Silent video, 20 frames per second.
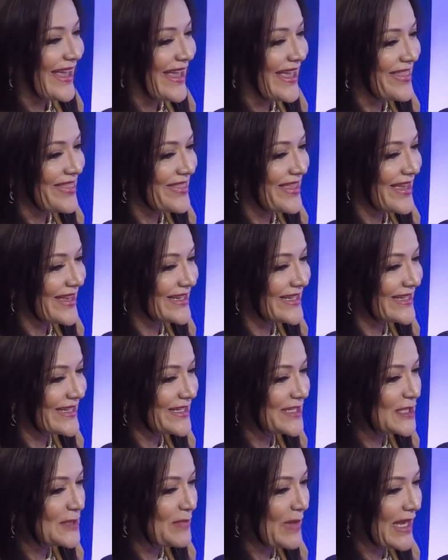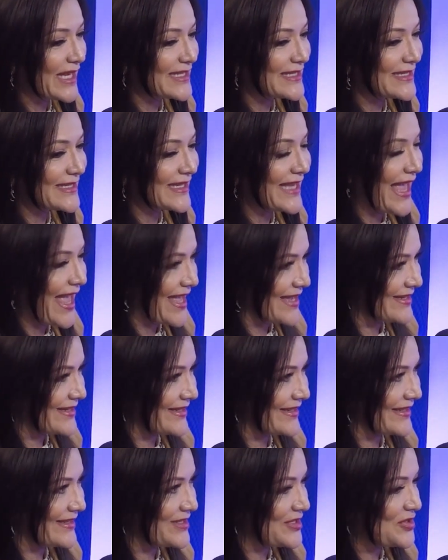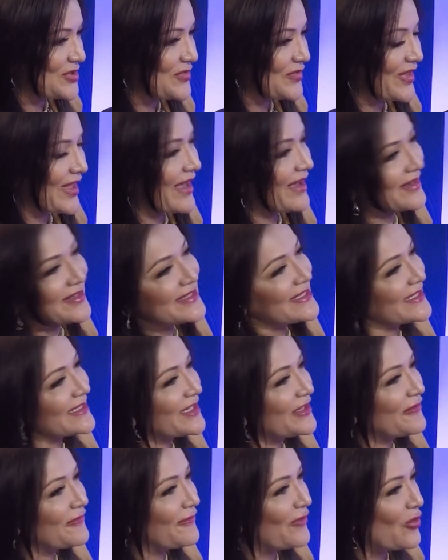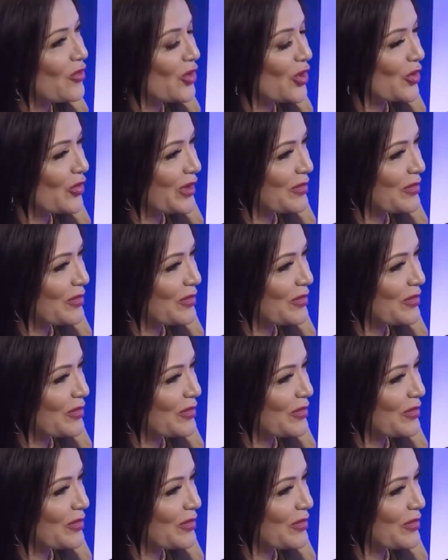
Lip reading: And then it expanded again in 2004